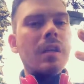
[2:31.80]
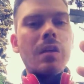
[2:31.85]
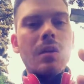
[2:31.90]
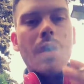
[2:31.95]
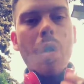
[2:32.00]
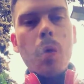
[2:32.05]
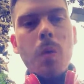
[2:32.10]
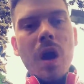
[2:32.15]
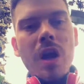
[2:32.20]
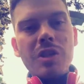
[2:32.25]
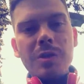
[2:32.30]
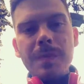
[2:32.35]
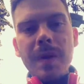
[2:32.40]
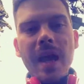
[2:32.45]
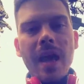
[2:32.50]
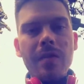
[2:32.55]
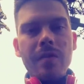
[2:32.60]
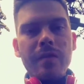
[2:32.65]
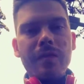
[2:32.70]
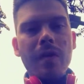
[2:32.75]
Go watch
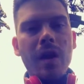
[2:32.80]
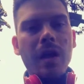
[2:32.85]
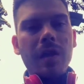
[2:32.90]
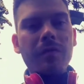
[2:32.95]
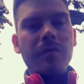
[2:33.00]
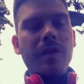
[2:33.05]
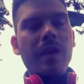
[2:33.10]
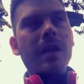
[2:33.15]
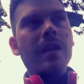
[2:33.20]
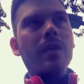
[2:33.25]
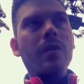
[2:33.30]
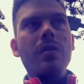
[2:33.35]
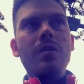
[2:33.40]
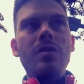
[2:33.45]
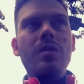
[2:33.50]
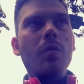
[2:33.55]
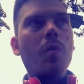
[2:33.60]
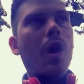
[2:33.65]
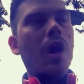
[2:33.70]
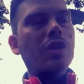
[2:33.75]
my other fucking
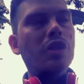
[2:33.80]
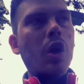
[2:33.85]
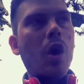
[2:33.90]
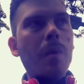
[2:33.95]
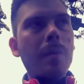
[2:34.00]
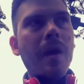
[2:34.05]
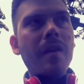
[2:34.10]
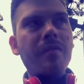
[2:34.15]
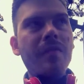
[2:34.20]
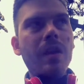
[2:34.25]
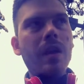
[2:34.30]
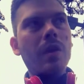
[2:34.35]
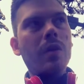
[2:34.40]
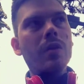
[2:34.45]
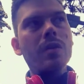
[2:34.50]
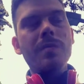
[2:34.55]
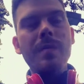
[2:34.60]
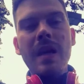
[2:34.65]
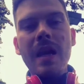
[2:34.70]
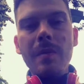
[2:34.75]
videos. Watch all my
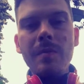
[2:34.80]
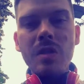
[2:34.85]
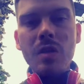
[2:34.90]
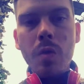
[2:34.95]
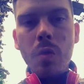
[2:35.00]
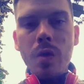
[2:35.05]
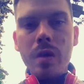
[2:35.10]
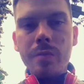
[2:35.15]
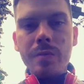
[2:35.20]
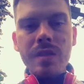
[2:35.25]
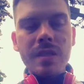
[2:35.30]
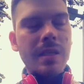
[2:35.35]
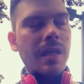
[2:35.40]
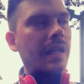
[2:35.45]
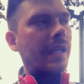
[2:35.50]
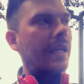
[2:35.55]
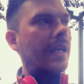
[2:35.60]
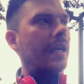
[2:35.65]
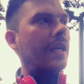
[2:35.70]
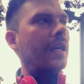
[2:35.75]
videos. My name's Corey
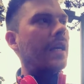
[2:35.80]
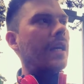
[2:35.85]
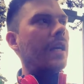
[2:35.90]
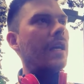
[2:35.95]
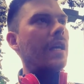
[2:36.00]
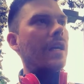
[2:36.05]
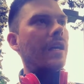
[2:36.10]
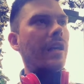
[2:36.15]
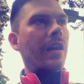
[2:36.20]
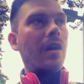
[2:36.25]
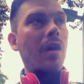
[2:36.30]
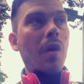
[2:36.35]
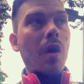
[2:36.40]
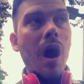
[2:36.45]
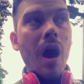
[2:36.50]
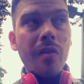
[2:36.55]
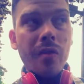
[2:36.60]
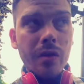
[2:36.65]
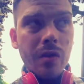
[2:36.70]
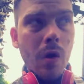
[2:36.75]
Resilient. You know,
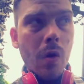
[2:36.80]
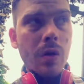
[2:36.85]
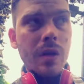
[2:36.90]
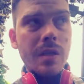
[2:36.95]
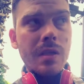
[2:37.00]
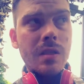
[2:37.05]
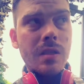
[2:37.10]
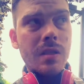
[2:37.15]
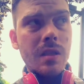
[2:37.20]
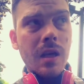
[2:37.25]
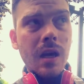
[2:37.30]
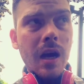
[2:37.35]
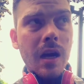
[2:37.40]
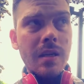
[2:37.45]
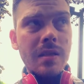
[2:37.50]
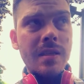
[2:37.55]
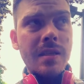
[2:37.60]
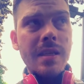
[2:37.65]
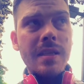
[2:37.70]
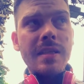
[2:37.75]
other known as
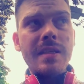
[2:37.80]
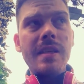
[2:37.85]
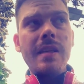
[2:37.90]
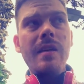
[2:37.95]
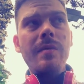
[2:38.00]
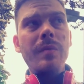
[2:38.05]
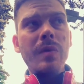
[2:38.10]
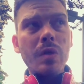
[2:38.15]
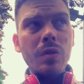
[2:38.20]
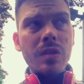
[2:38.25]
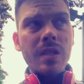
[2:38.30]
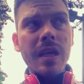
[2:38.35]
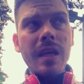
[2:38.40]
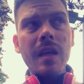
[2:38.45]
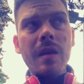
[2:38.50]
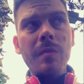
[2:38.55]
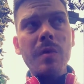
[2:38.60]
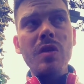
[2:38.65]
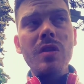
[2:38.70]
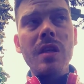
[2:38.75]
Sincere Music
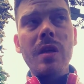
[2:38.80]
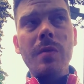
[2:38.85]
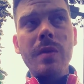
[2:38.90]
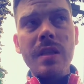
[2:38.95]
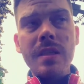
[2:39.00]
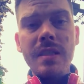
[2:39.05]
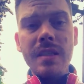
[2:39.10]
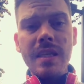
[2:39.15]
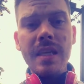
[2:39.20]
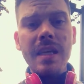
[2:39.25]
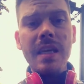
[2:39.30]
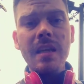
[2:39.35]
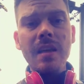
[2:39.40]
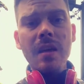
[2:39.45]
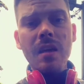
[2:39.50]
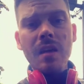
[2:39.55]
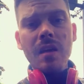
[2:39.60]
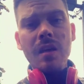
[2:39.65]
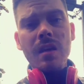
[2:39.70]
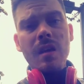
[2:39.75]
with a Z.
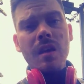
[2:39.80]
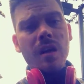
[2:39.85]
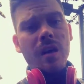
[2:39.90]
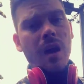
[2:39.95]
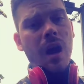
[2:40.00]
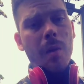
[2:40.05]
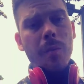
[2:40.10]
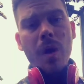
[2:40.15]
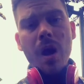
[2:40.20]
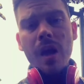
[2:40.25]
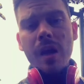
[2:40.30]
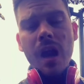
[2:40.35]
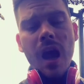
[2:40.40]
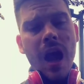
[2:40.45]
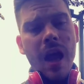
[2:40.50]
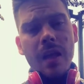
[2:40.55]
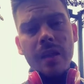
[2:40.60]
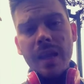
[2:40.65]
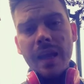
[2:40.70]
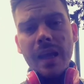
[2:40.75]

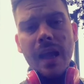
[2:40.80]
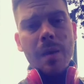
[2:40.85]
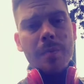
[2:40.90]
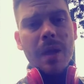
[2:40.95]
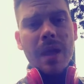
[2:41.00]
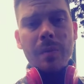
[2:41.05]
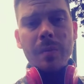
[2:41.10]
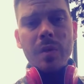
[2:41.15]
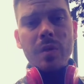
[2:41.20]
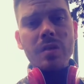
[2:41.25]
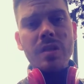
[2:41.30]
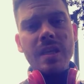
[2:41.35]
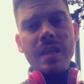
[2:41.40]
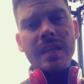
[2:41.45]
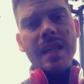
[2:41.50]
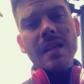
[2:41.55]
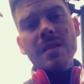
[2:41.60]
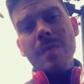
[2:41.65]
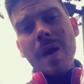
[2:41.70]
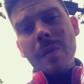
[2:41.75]
I make music.
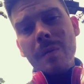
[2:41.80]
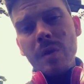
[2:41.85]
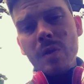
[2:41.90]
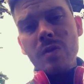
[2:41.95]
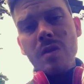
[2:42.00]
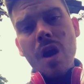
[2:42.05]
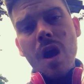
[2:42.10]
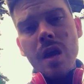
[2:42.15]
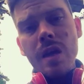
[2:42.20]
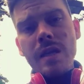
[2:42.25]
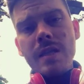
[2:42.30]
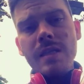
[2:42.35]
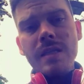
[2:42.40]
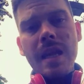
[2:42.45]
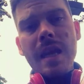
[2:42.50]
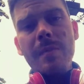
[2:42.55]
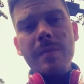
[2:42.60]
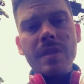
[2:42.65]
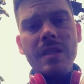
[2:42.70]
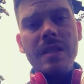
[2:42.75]
That's my artist
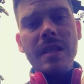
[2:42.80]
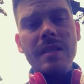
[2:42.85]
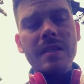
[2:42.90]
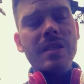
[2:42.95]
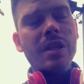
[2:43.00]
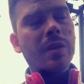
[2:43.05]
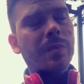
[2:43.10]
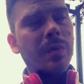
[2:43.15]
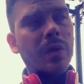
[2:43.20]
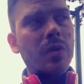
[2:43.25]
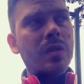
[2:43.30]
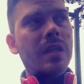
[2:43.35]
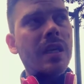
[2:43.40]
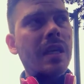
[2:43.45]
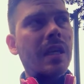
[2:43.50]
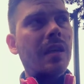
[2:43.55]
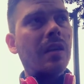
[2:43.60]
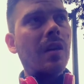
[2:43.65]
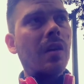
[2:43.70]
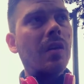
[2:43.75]
name is Sincere Music,
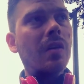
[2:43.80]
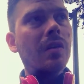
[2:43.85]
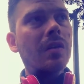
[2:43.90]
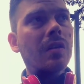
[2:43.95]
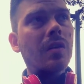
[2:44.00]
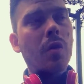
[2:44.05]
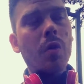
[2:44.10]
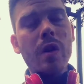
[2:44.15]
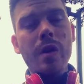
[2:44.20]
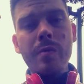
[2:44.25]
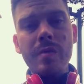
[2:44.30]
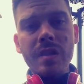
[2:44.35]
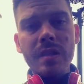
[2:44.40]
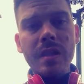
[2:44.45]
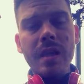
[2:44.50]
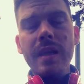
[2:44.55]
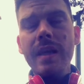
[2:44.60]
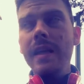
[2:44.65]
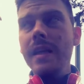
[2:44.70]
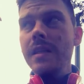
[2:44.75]
you know. Corey
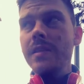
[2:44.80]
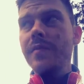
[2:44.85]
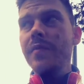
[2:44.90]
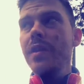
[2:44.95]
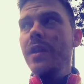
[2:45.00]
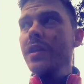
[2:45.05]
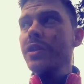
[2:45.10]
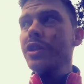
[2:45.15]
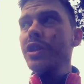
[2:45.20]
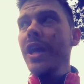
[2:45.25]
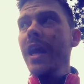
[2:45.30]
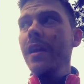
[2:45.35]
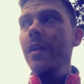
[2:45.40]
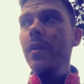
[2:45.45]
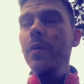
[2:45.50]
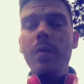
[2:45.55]
Resilient is for this channel